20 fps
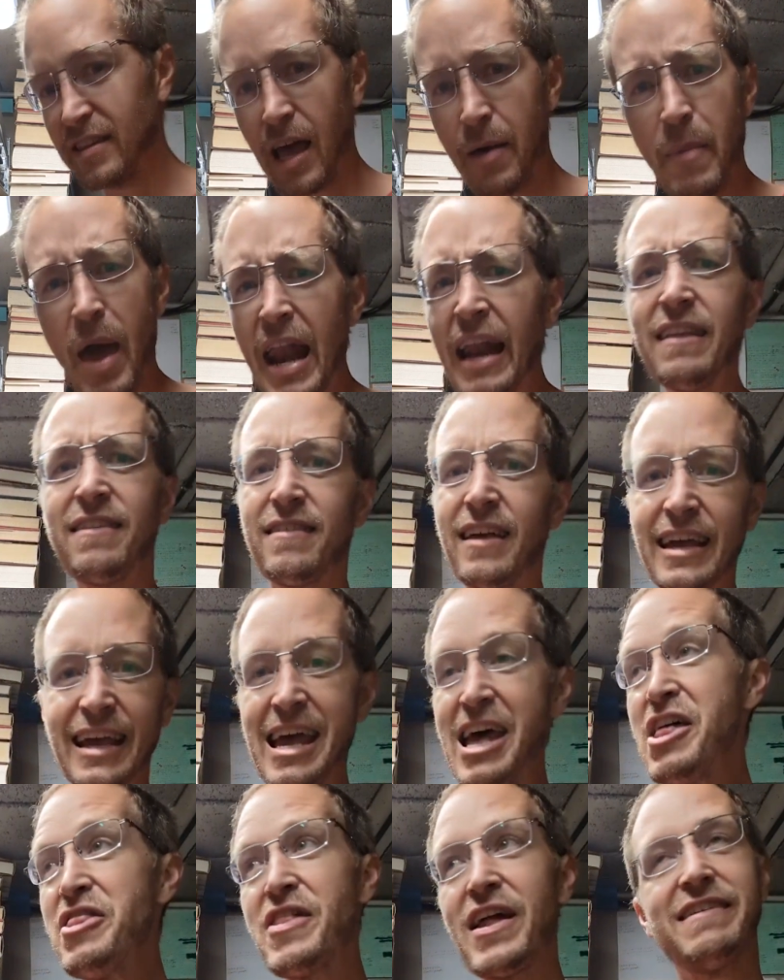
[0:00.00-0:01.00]
time. And it's like,
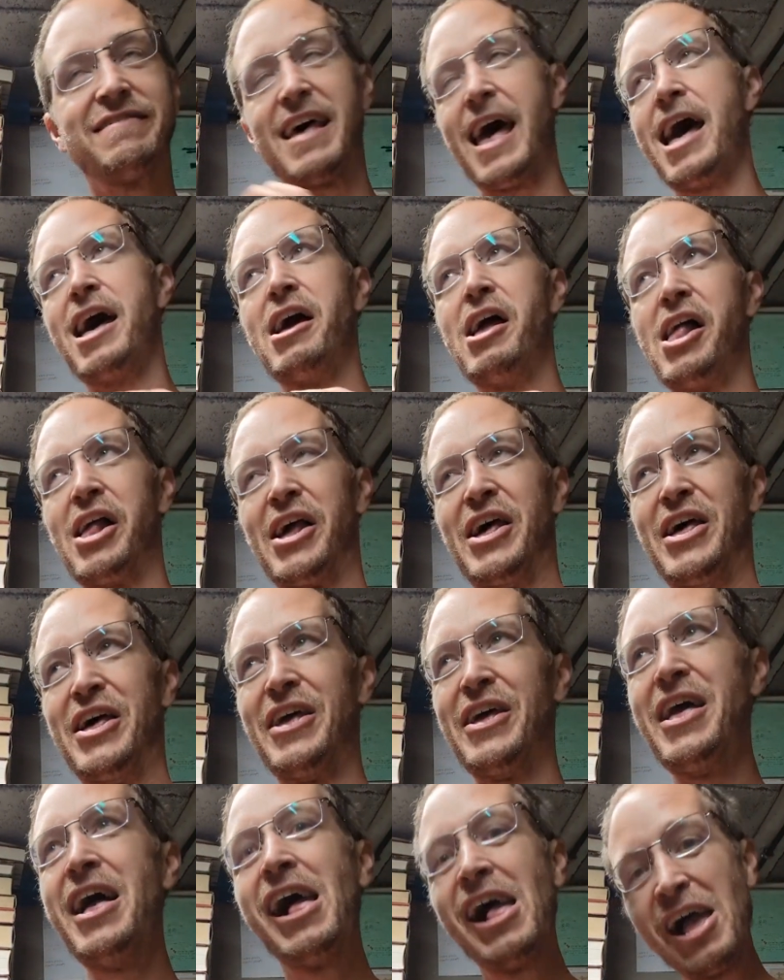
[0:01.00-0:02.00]
that is
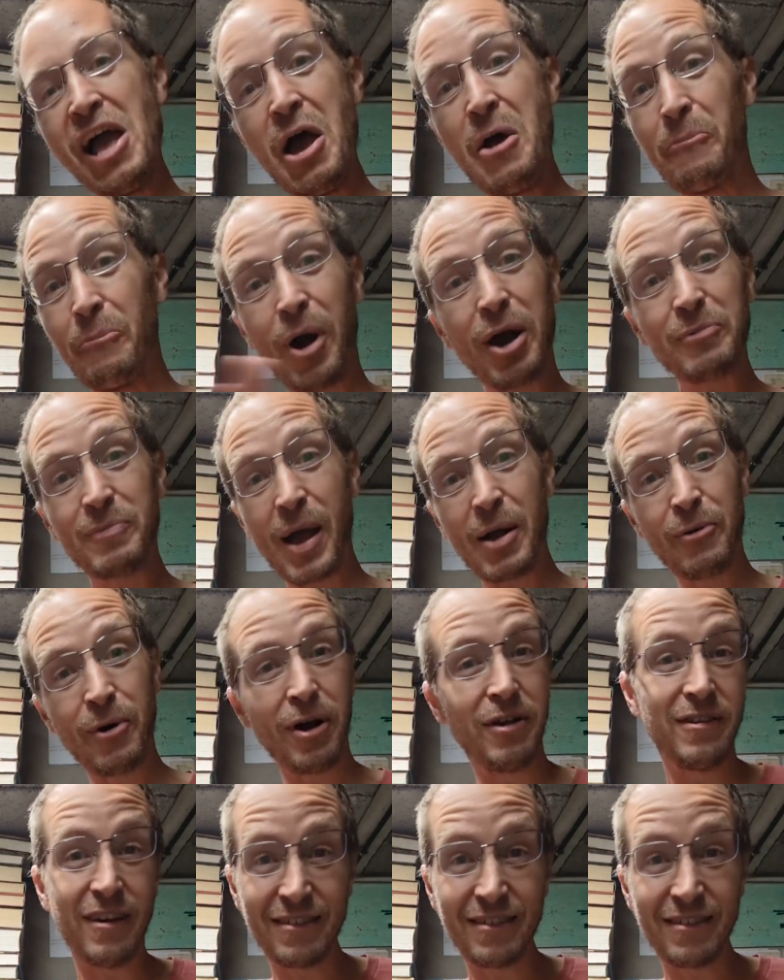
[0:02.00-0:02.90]
Mark my words,